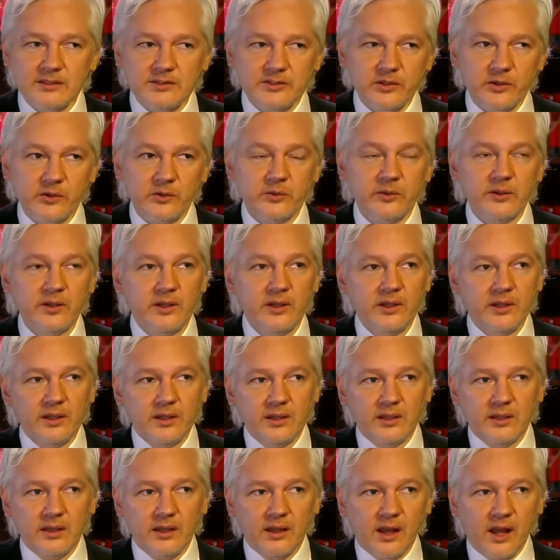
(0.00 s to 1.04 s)
So
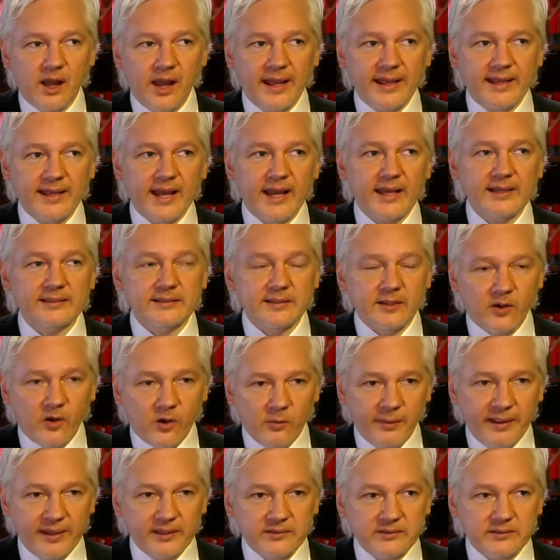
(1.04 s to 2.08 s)
I can't
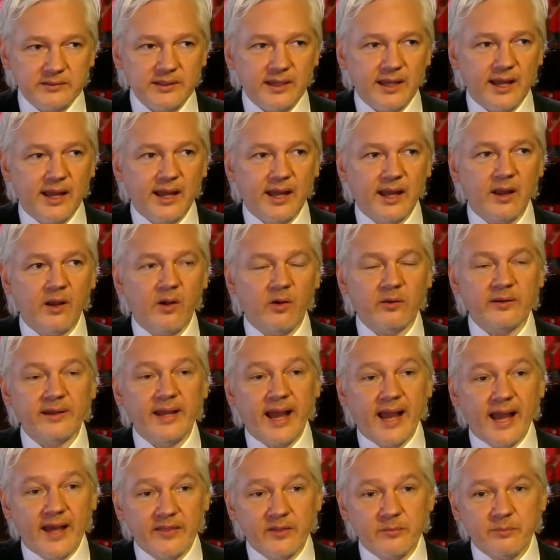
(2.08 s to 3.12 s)
comment
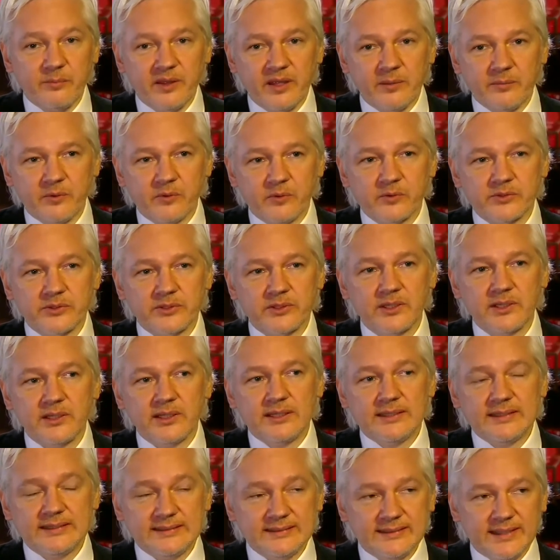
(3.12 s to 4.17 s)
on other people's
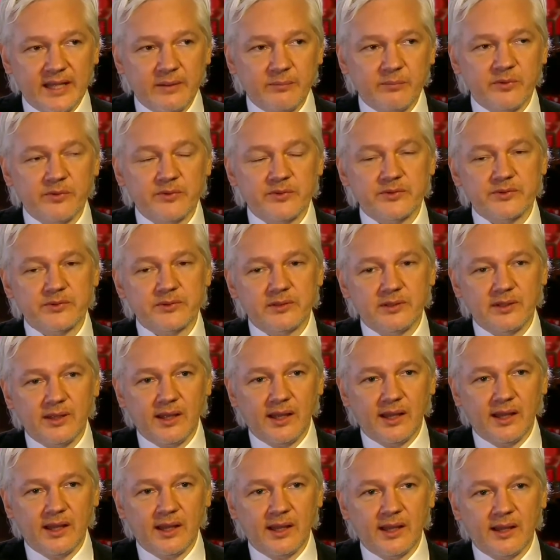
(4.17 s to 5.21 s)
statements
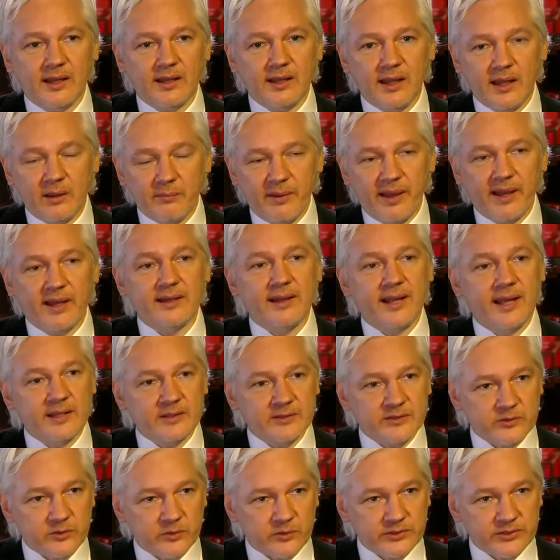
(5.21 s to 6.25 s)
about
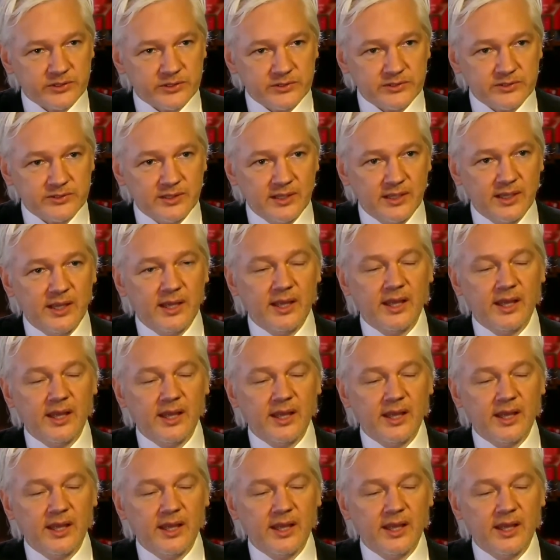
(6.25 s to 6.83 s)
our sources,